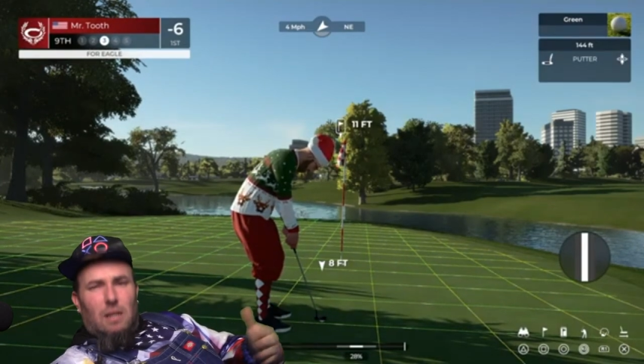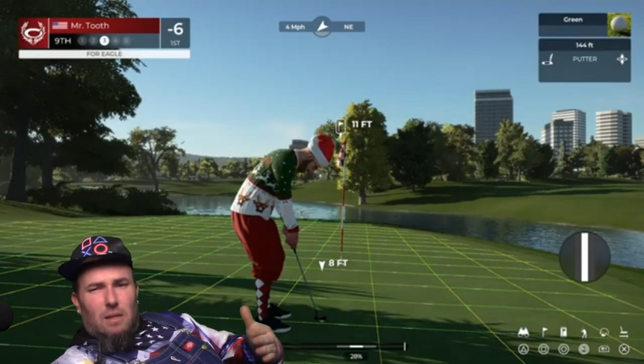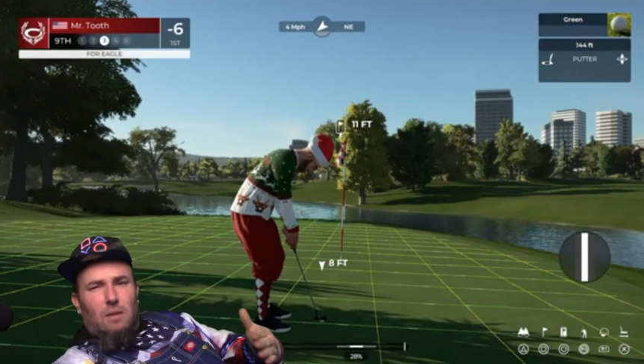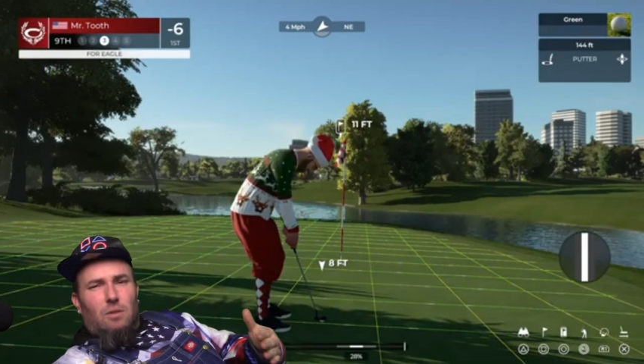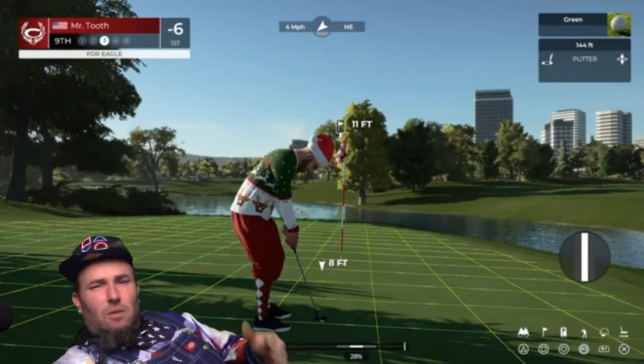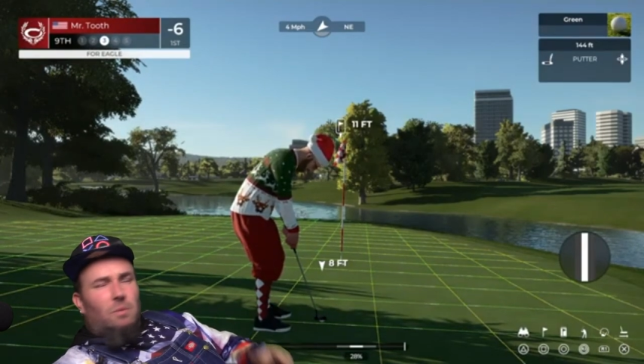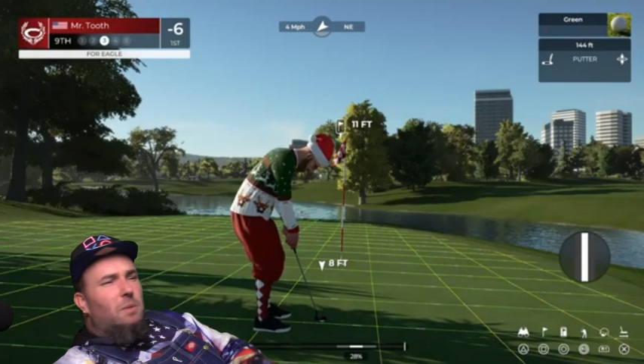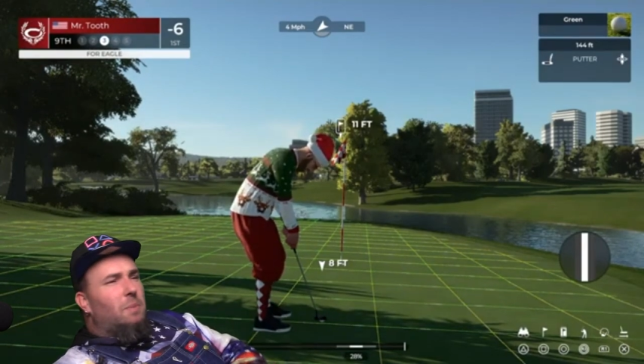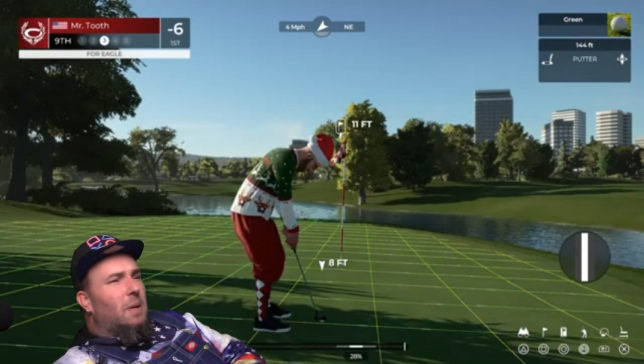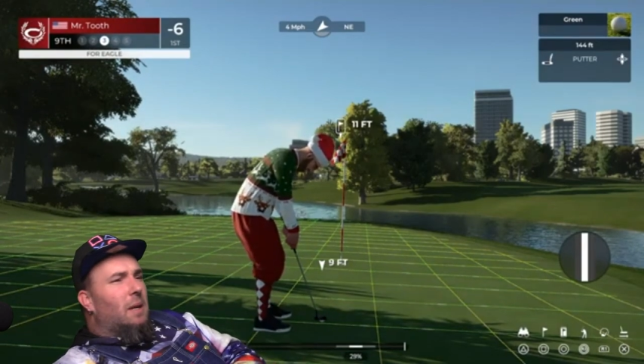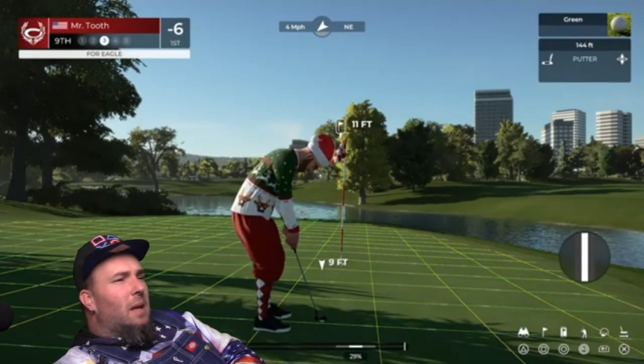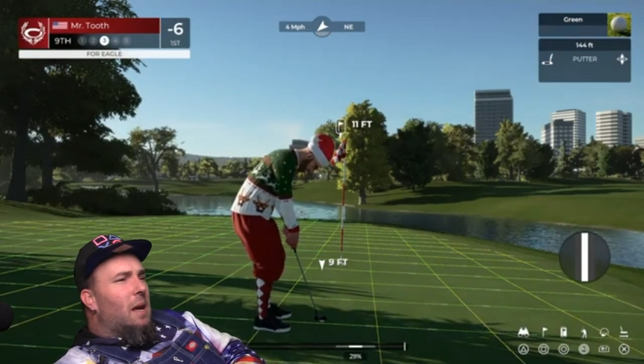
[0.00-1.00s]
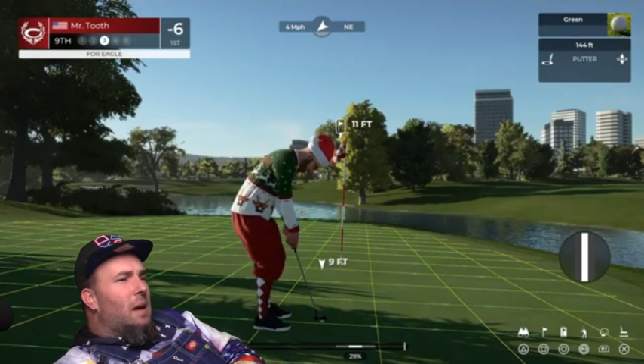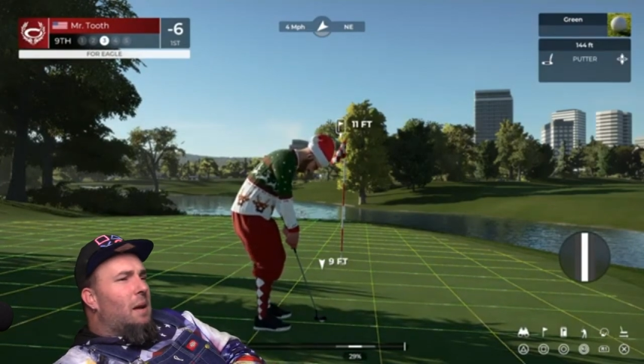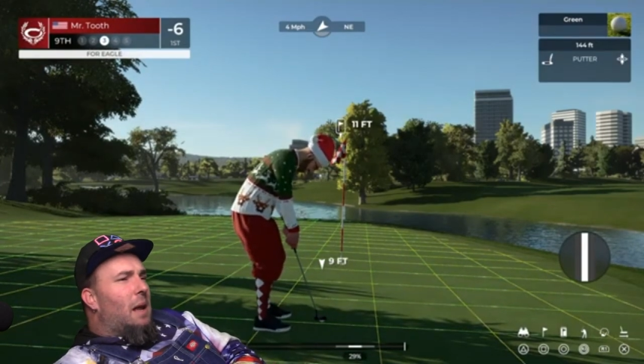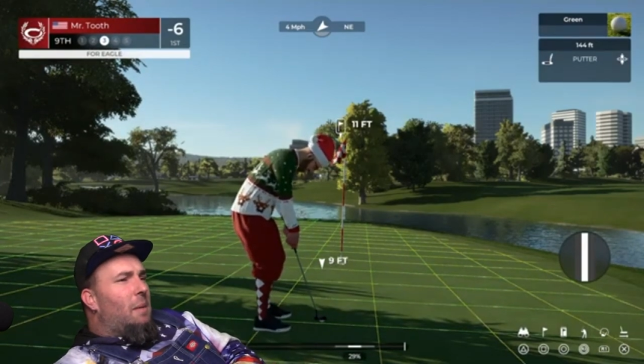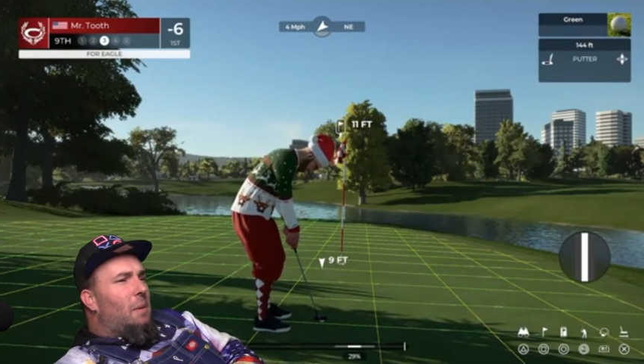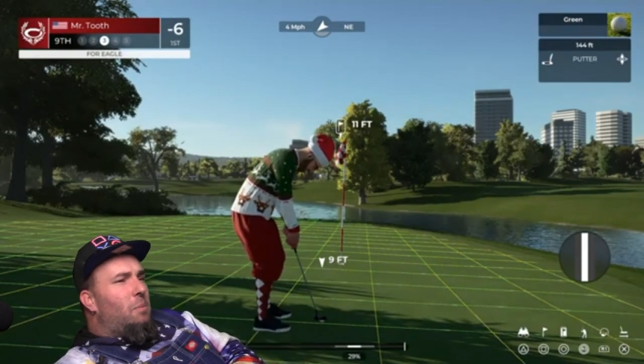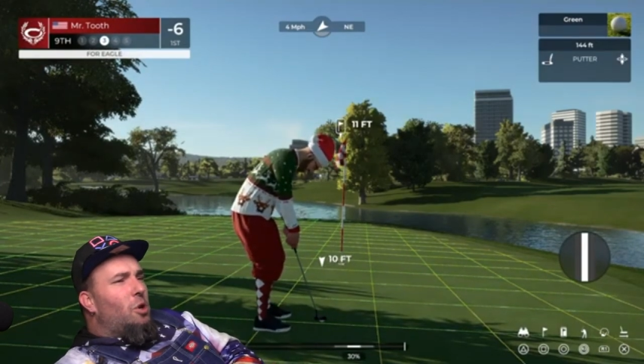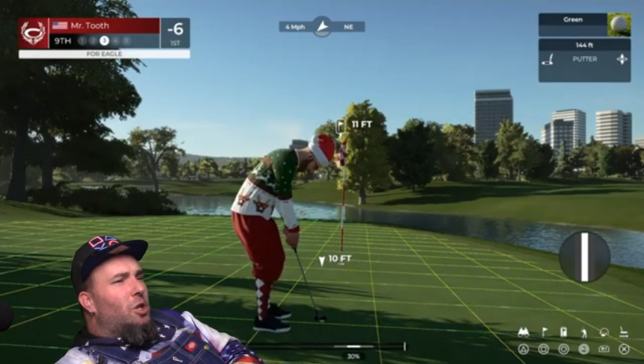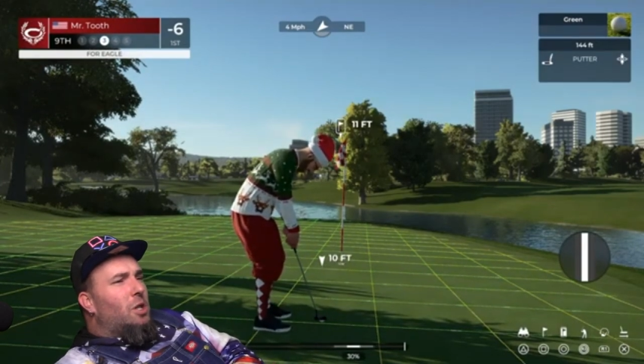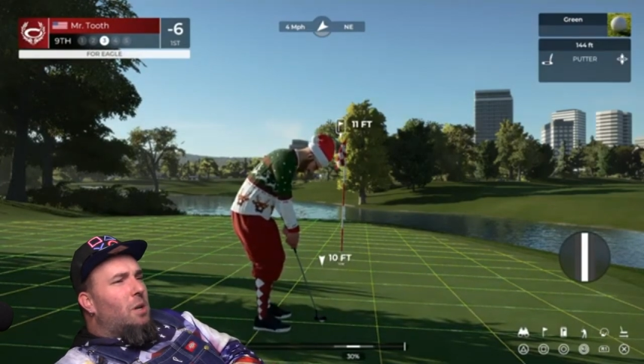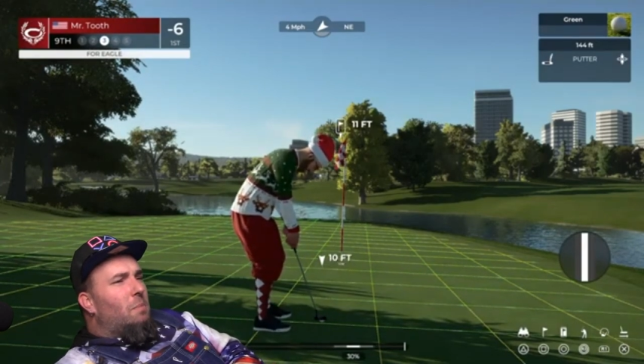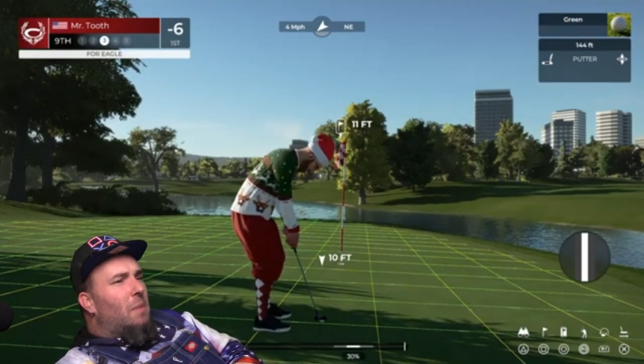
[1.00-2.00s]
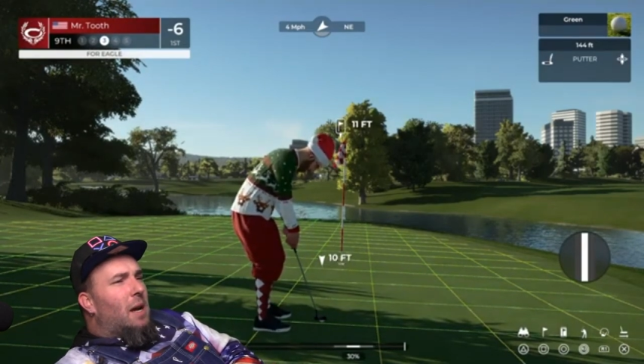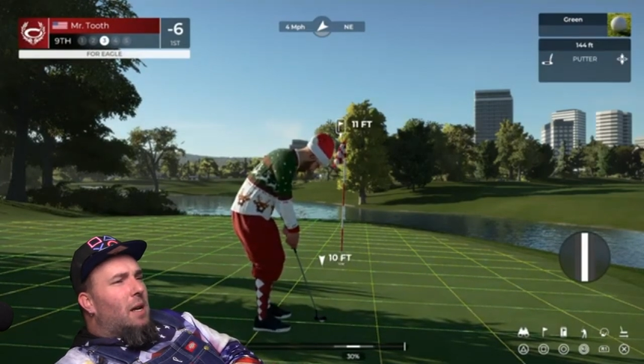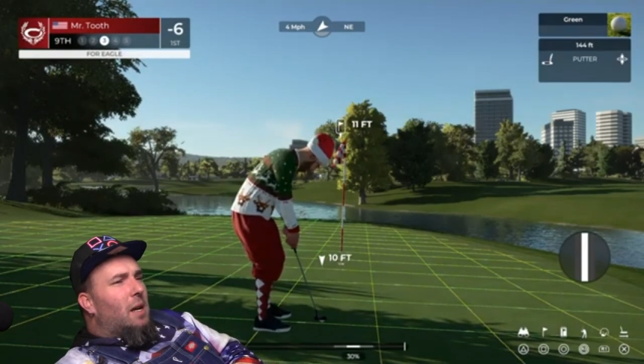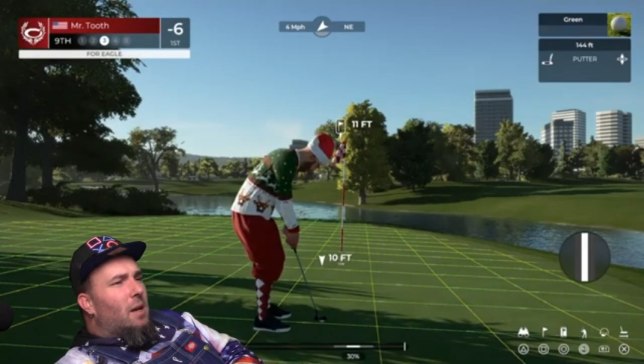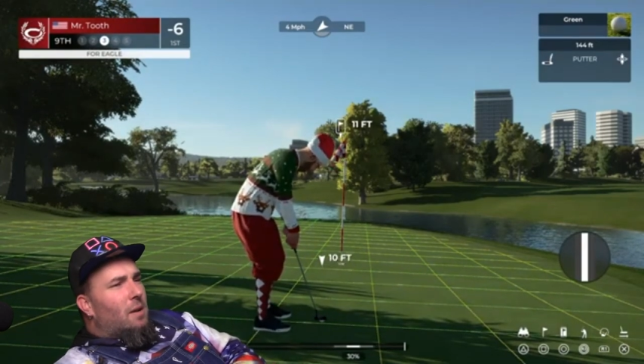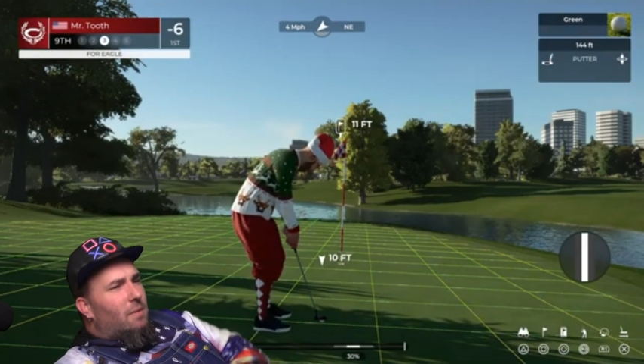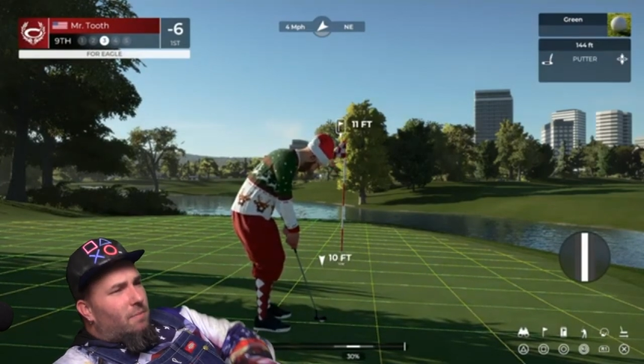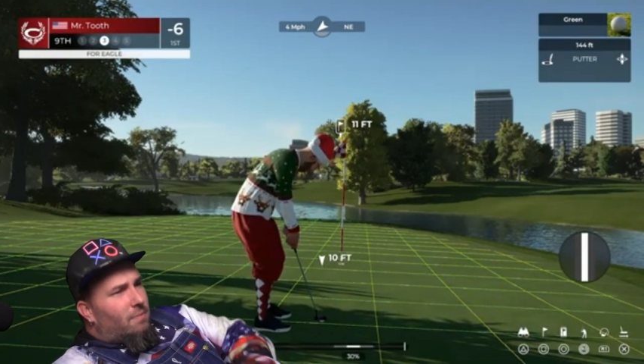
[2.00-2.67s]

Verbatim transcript: there's some speed. Now I'm going to push my, uh,